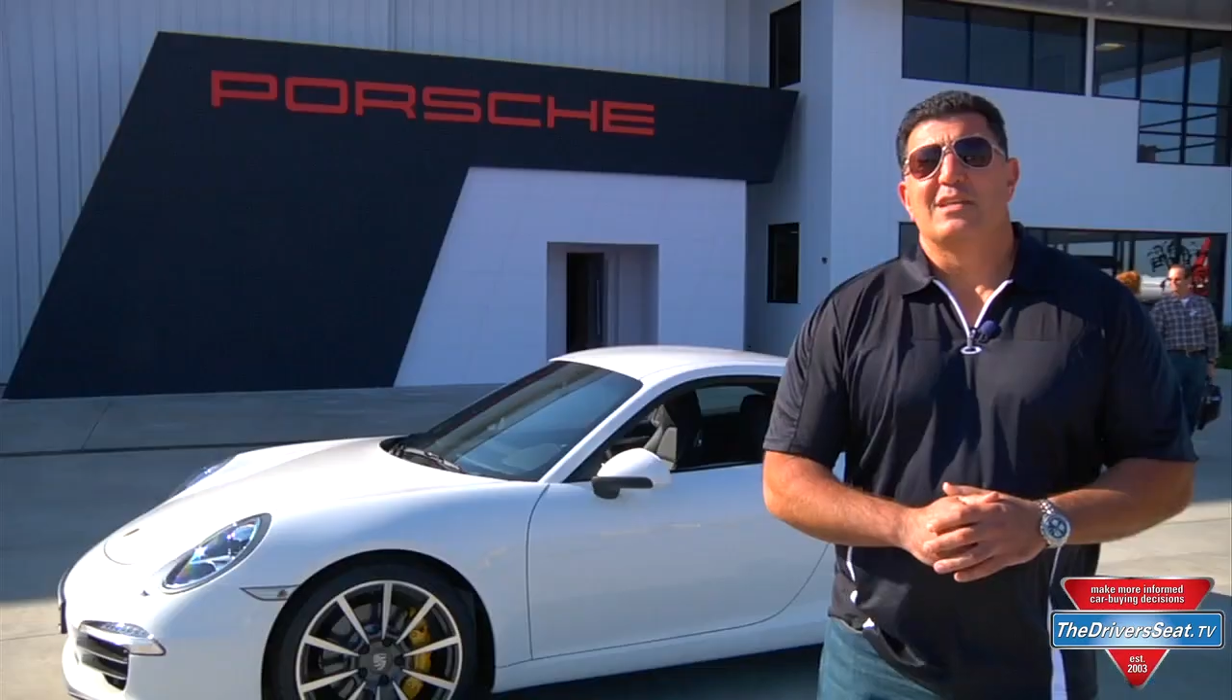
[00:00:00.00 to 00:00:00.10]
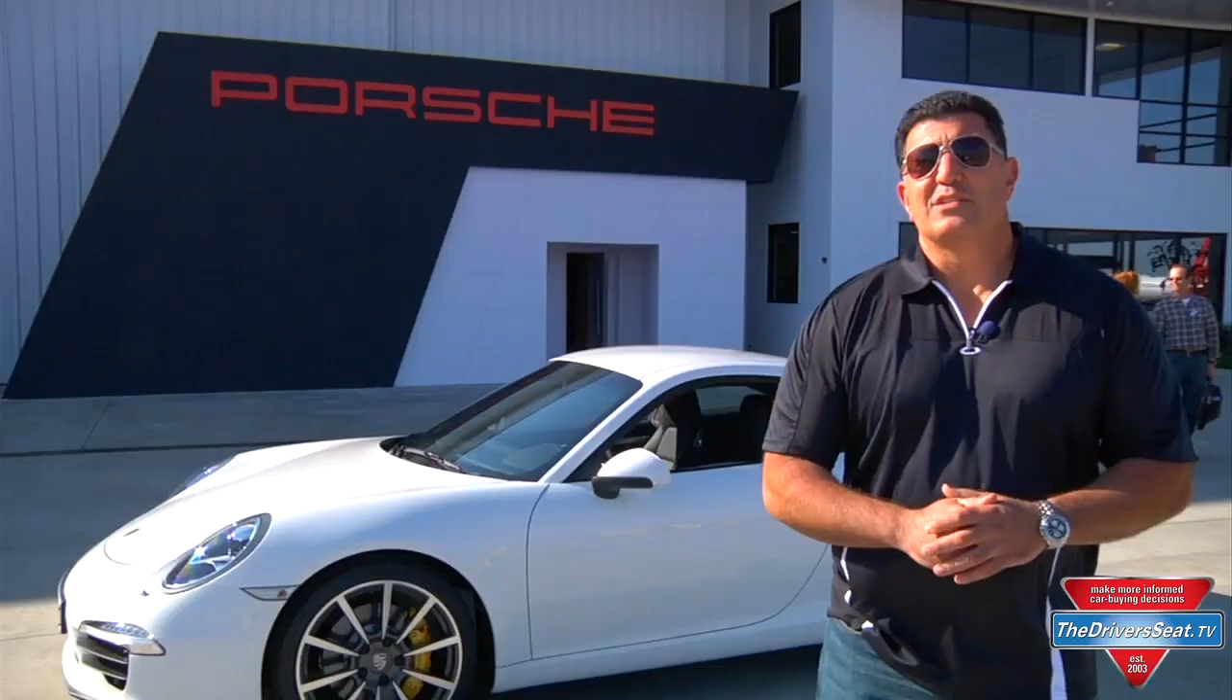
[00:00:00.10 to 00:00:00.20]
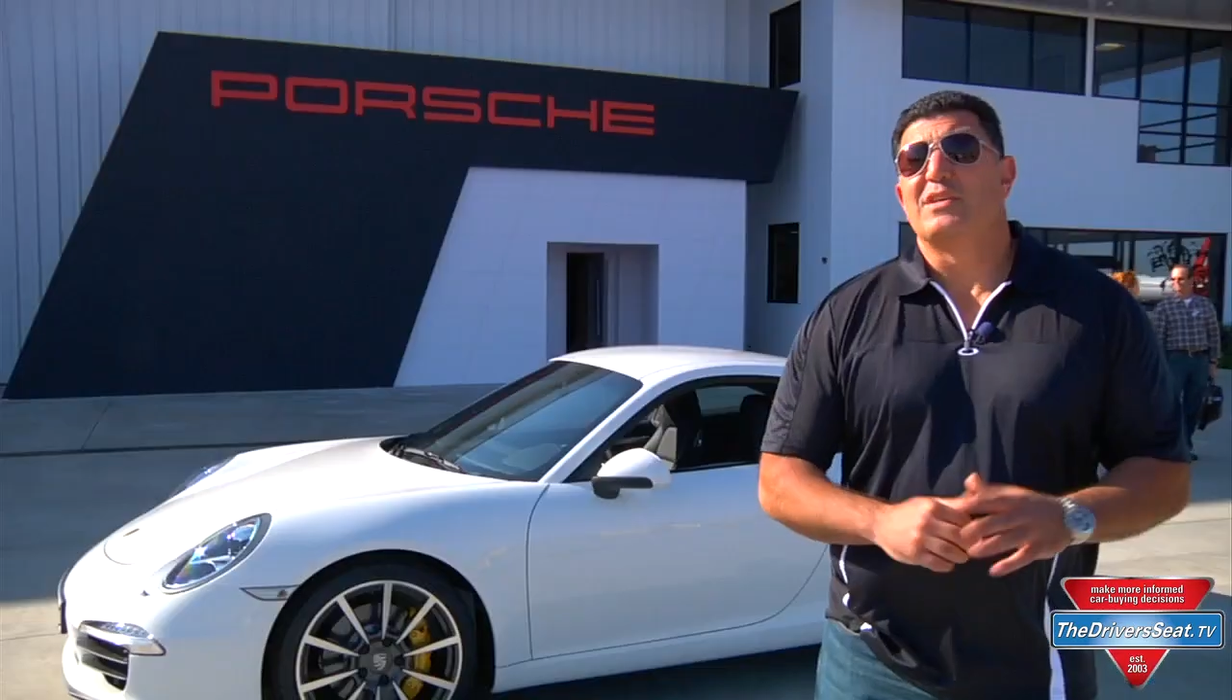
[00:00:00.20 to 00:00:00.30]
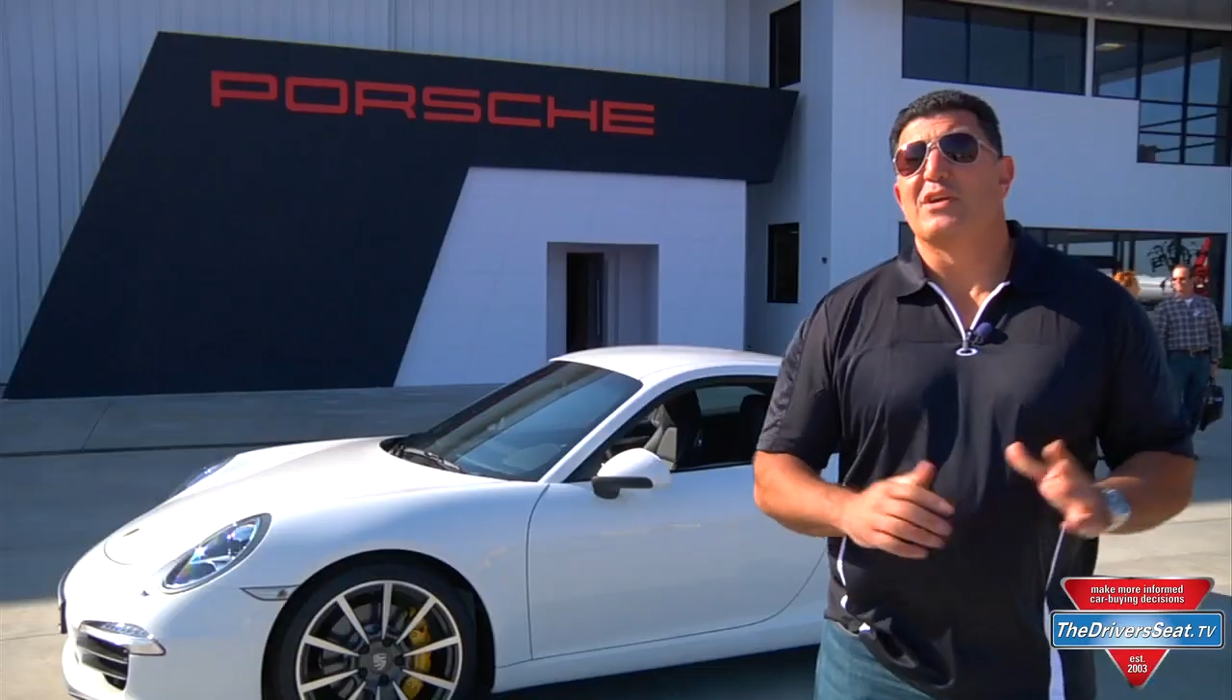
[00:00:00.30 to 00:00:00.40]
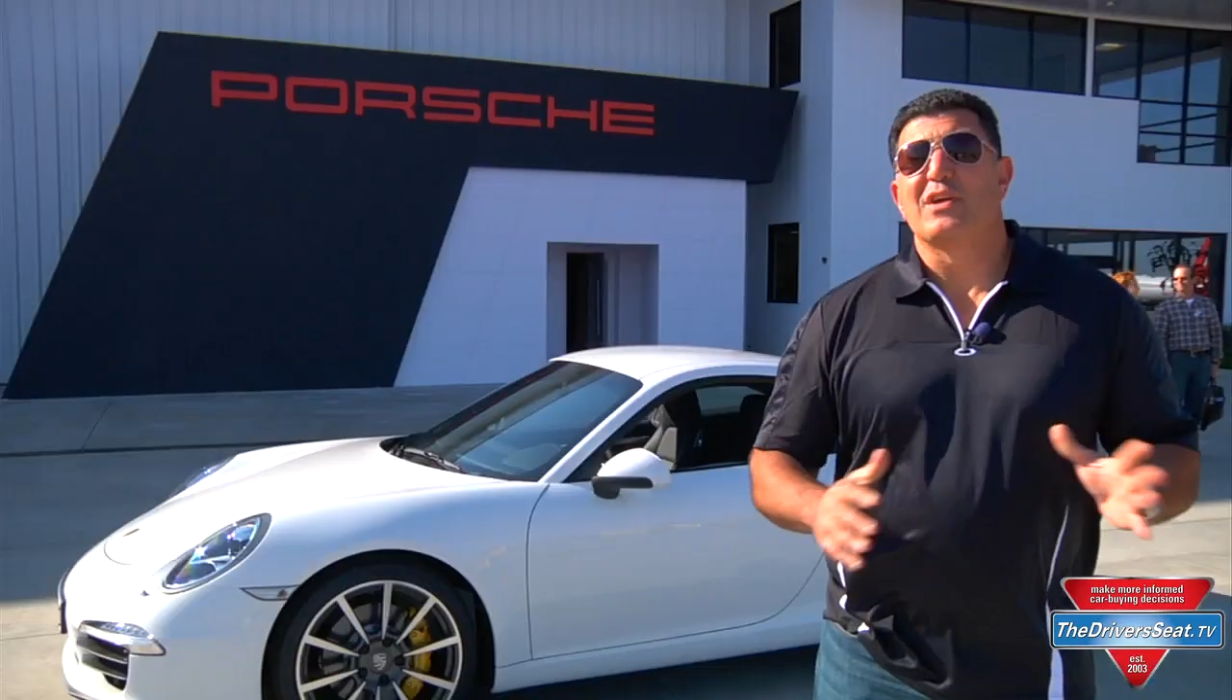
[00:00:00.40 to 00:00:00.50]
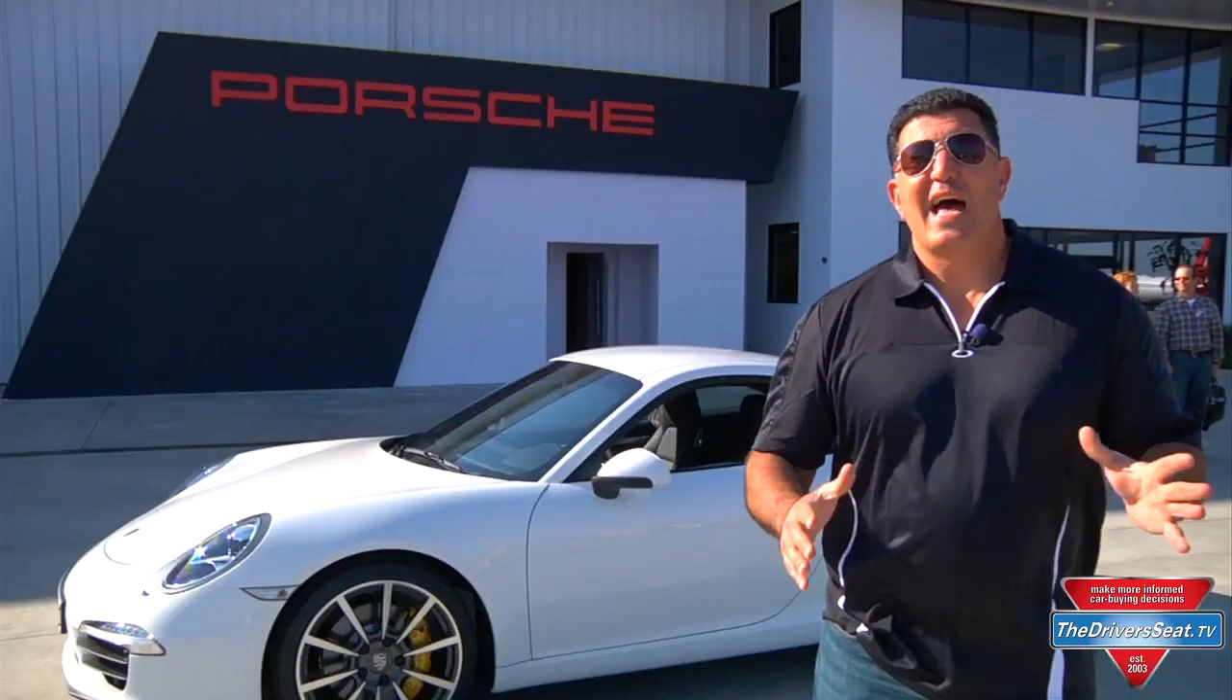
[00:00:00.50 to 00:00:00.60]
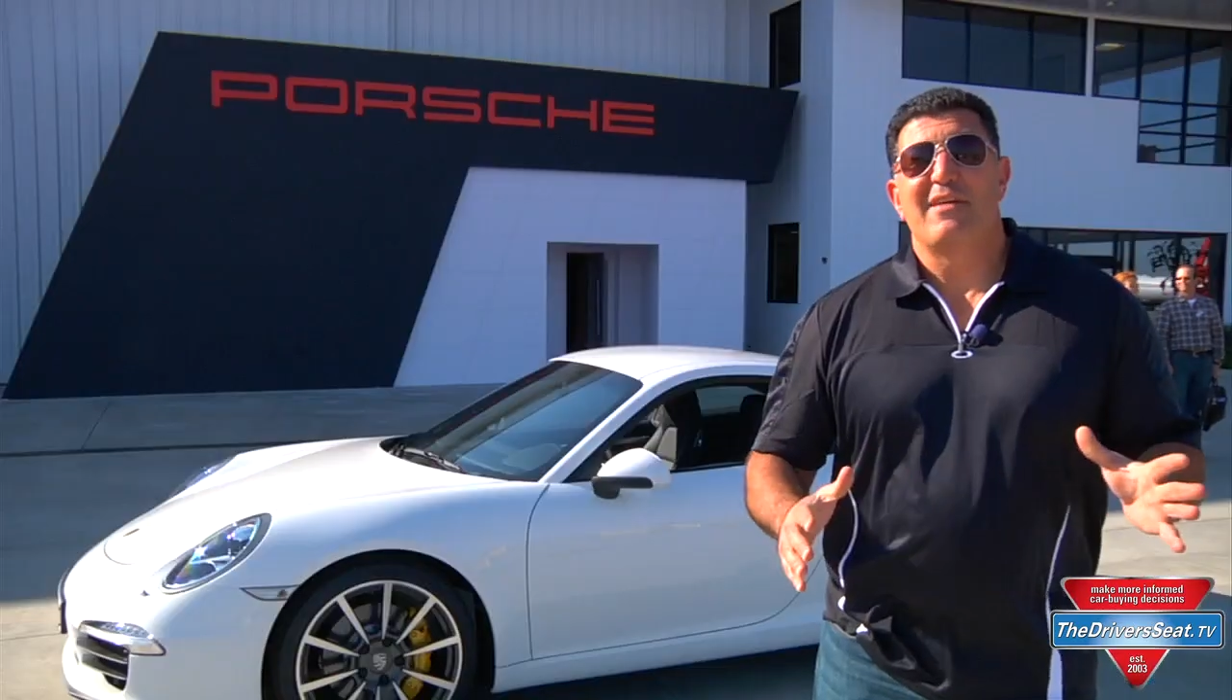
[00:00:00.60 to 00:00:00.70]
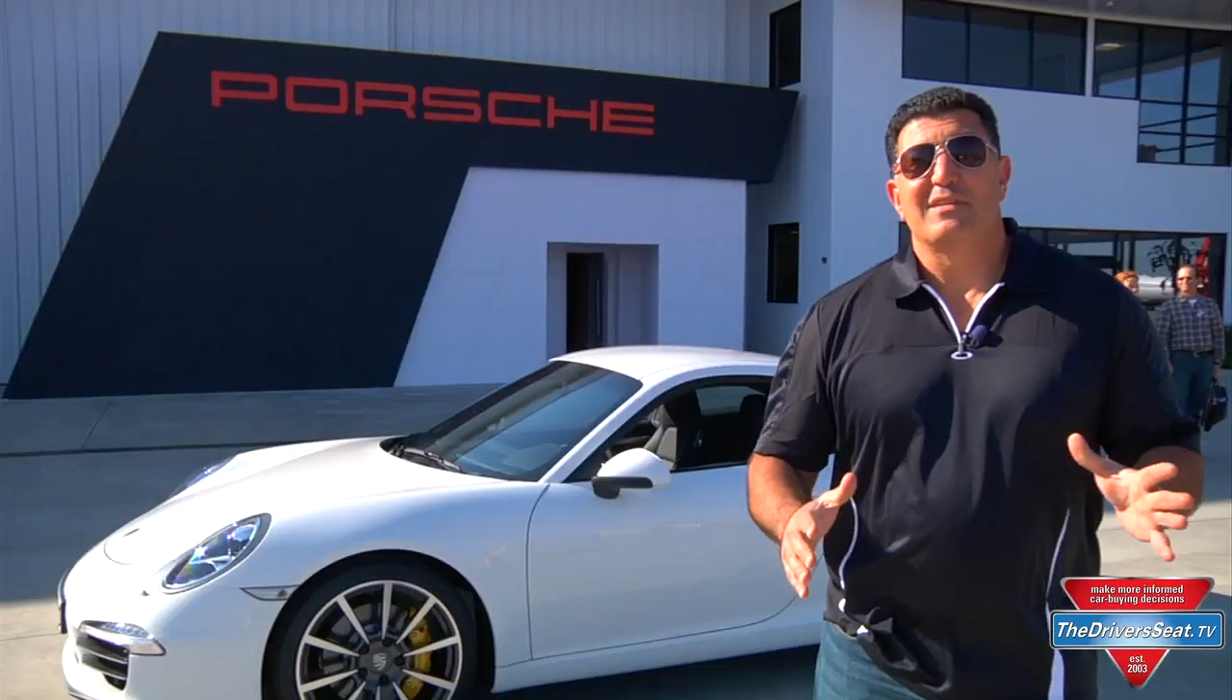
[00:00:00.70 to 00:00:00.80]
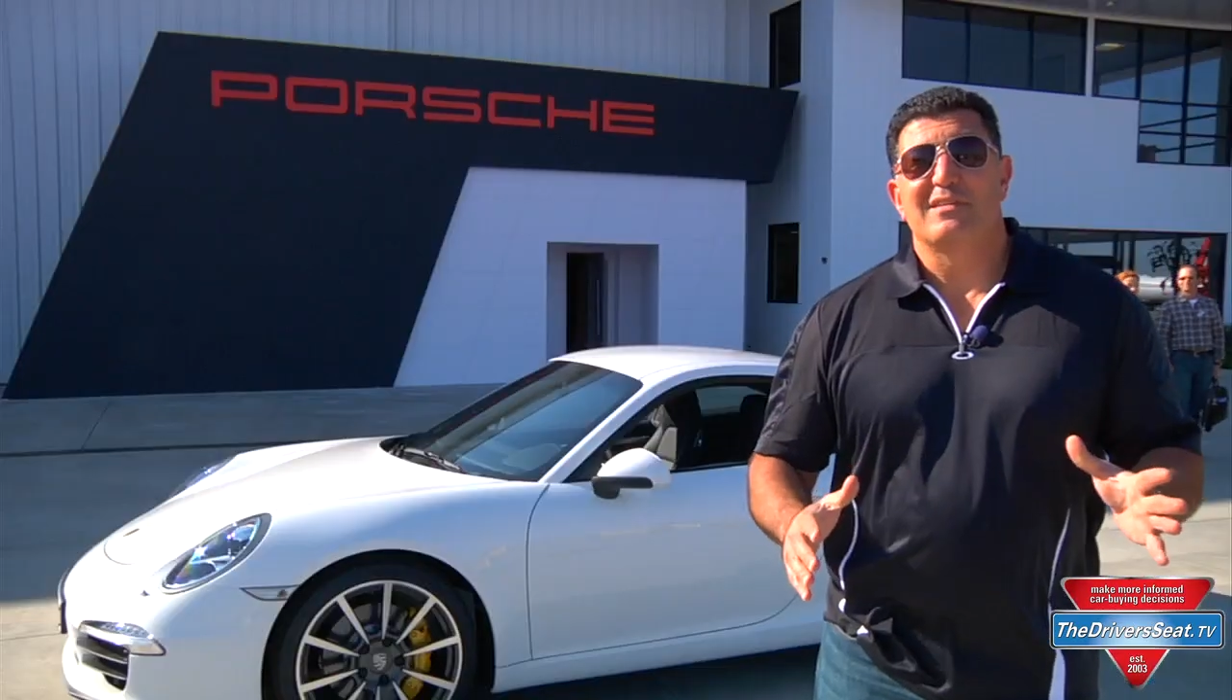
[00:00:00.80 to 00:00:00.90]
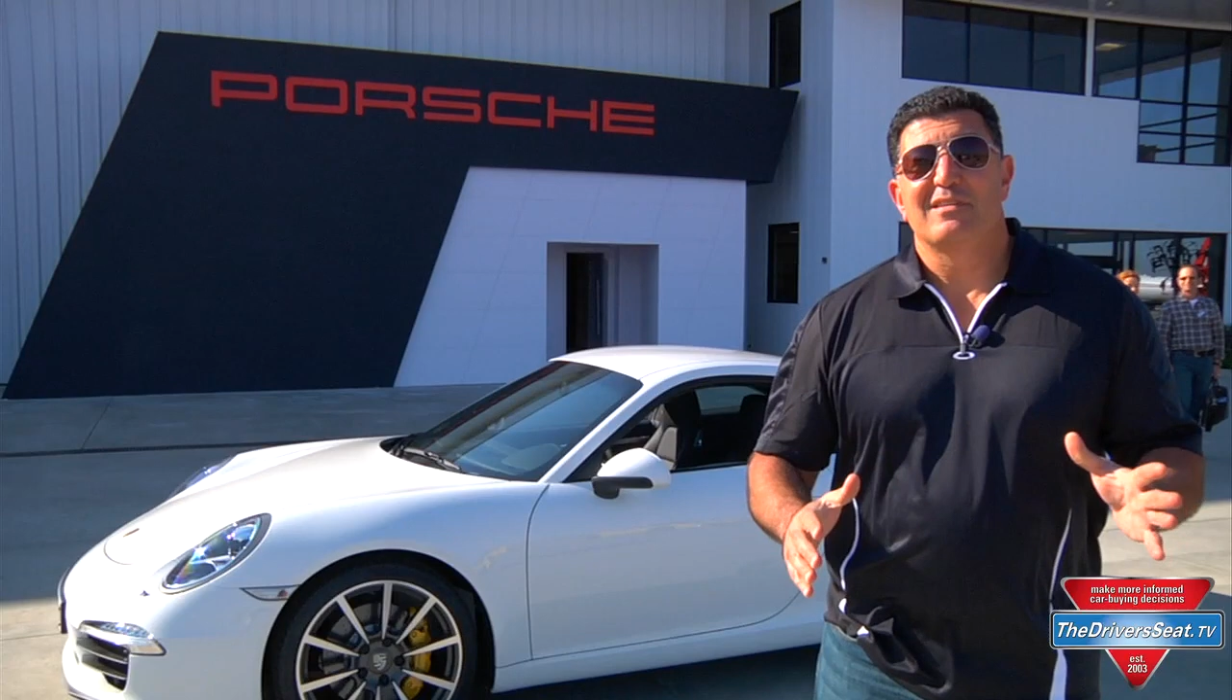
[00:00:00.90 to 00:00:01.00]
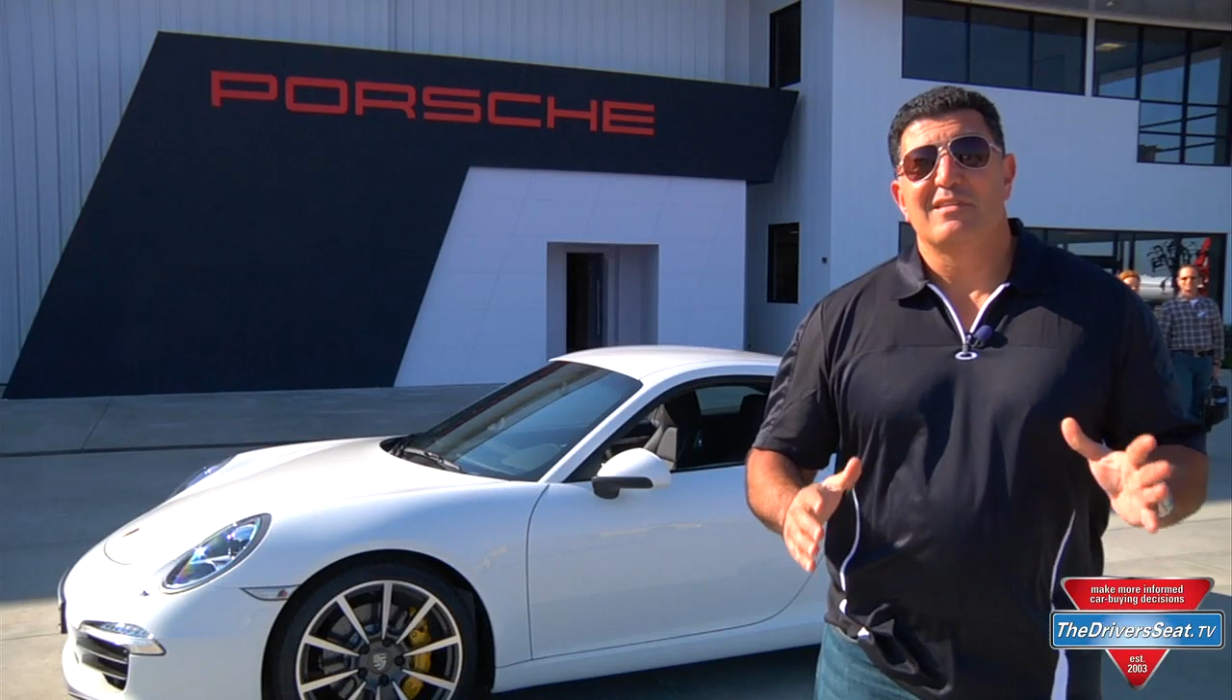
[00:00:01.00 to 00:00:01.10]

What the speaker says: So there you have it,